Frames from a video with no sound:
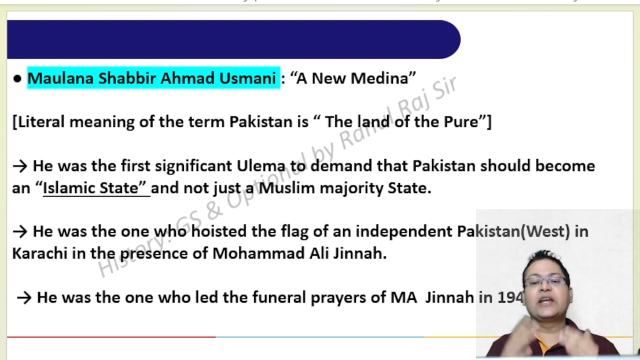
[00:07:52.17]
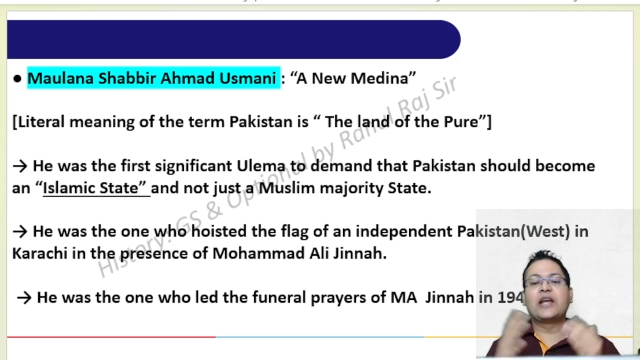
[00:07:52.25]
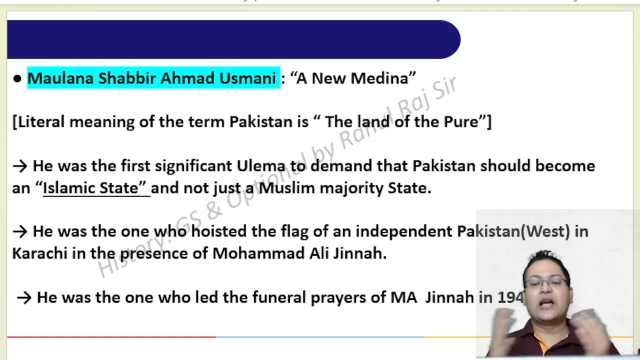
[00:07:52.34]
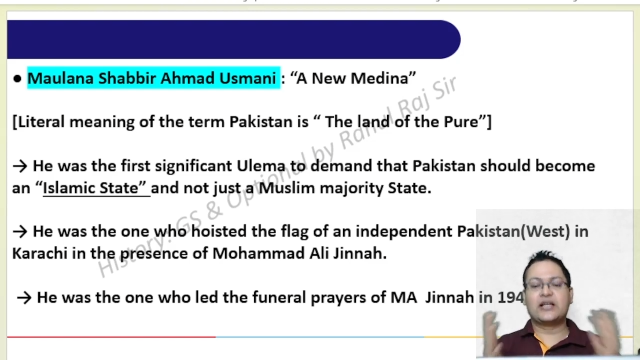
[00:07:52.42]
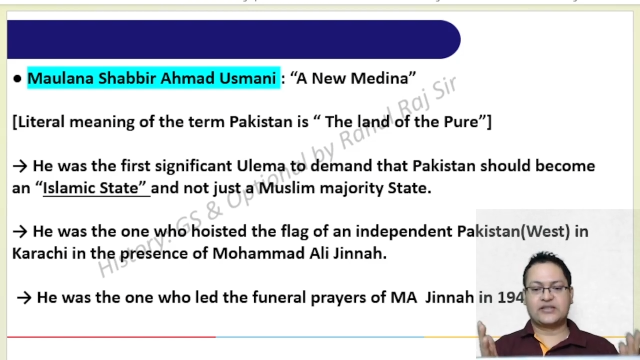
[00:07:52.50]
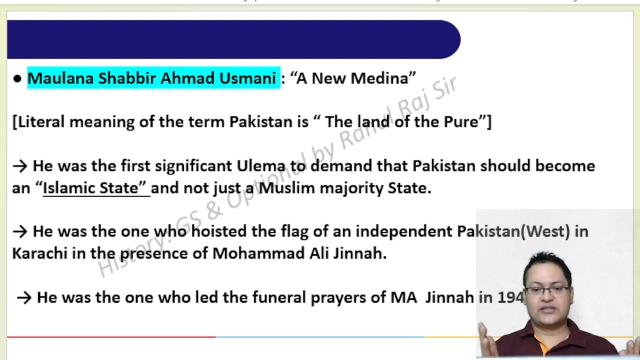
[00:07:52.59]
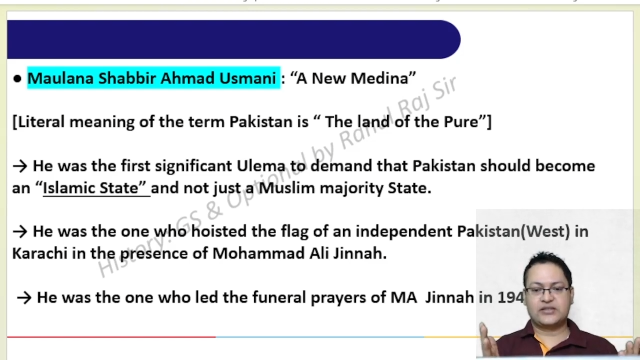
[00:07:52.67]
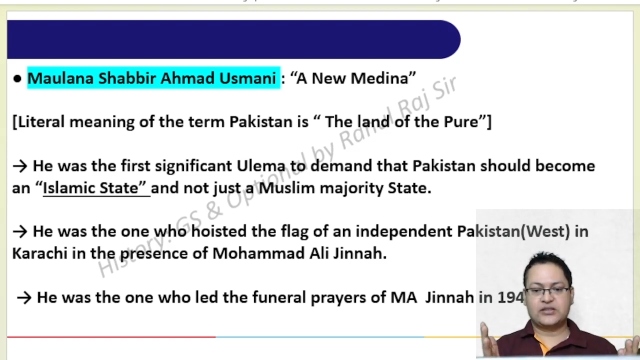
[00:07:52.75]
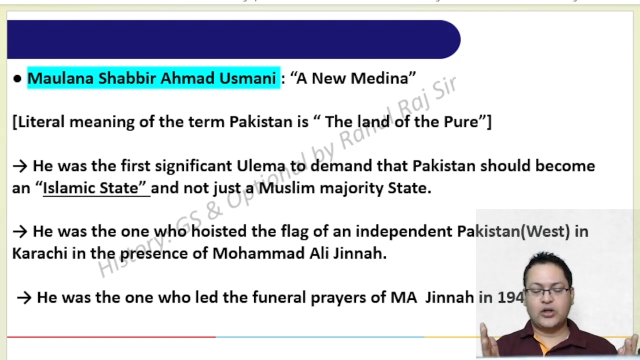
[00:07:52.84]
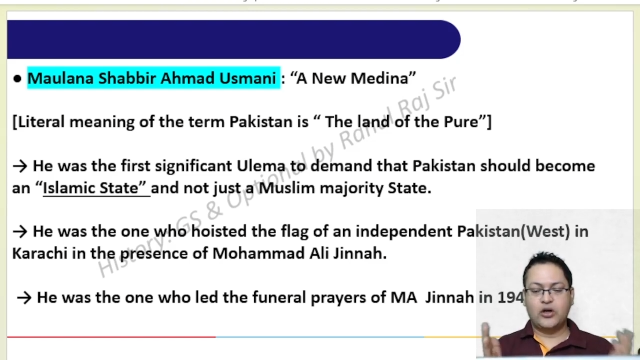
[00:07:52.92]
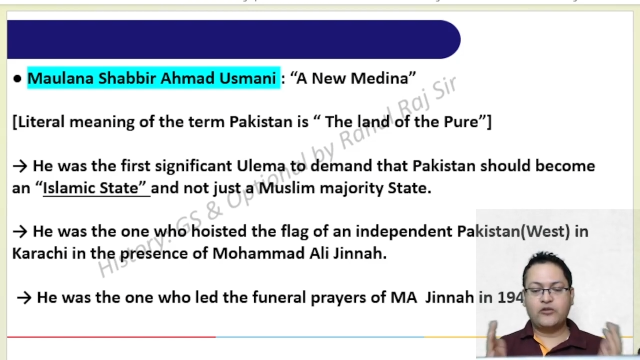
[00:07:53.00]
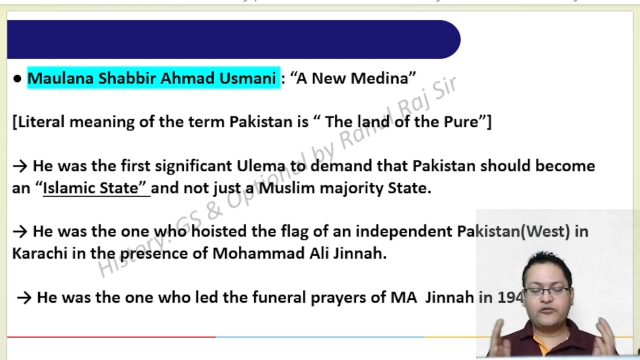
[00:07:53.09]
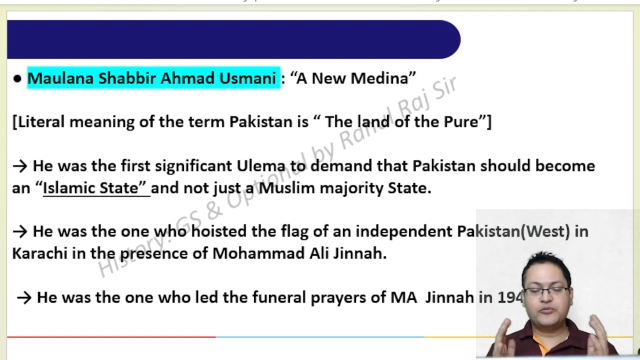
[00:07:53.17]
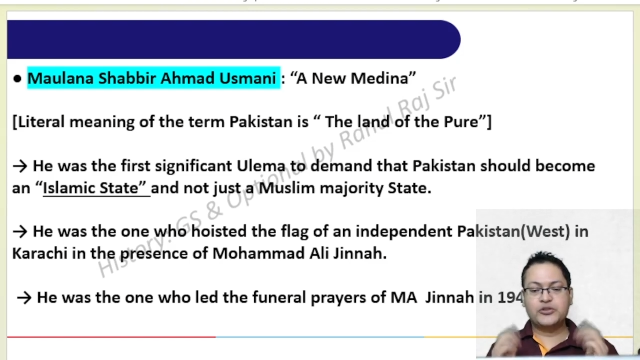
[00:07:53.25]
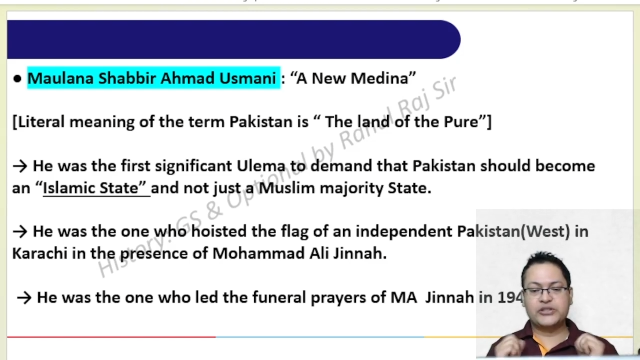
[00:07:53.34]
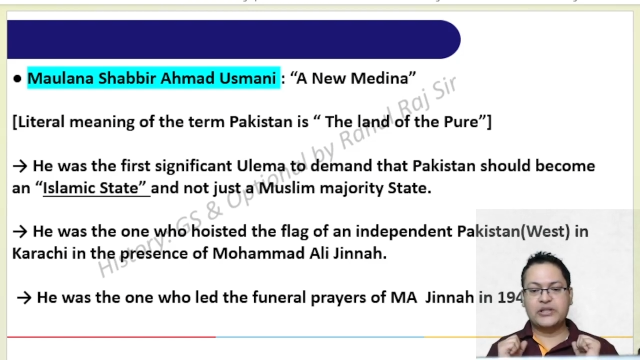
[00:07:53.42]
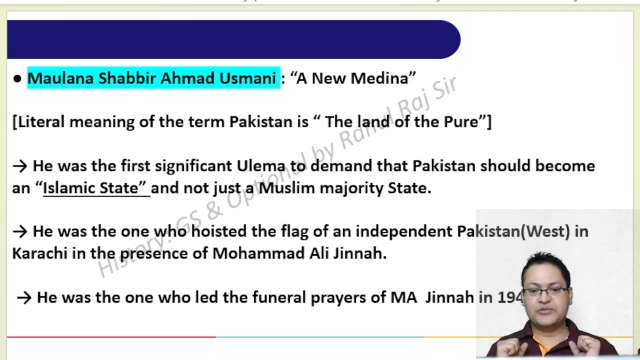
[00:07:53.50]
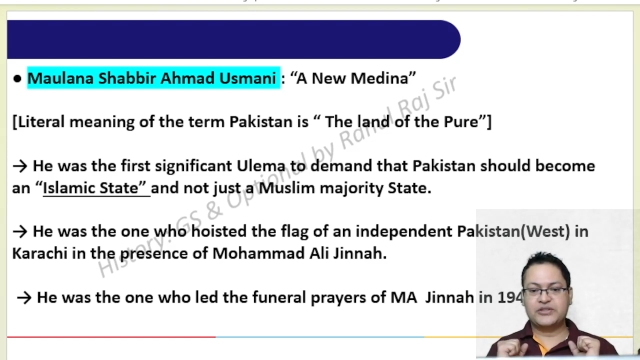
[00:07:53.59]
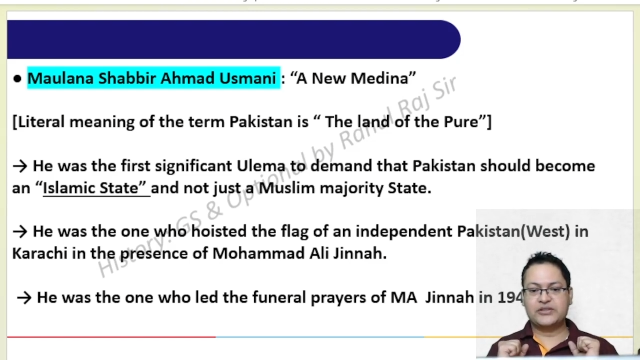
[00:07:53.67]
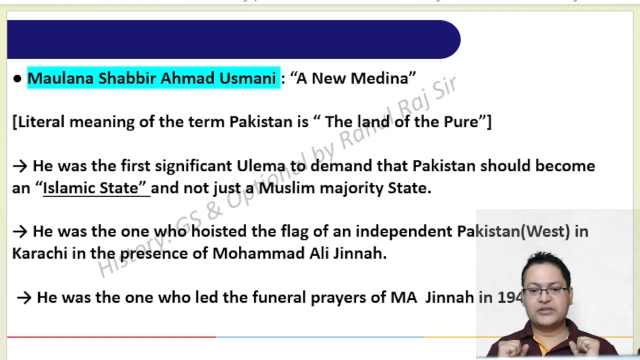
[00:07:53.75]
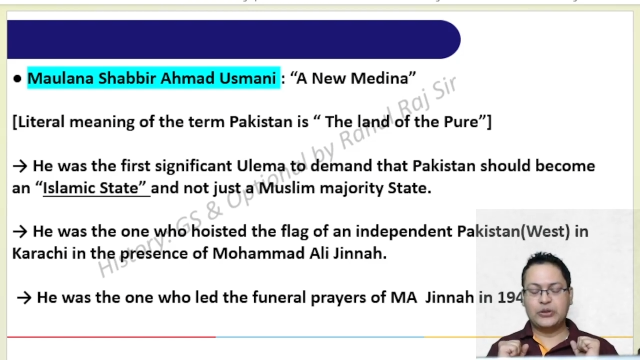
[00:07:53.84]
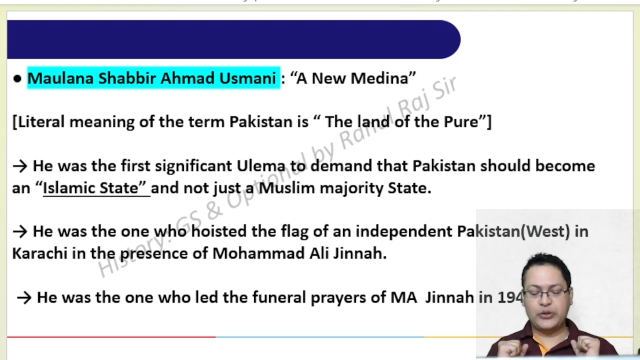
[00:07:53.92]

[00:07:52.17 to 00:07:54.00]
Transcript: class of Muslims.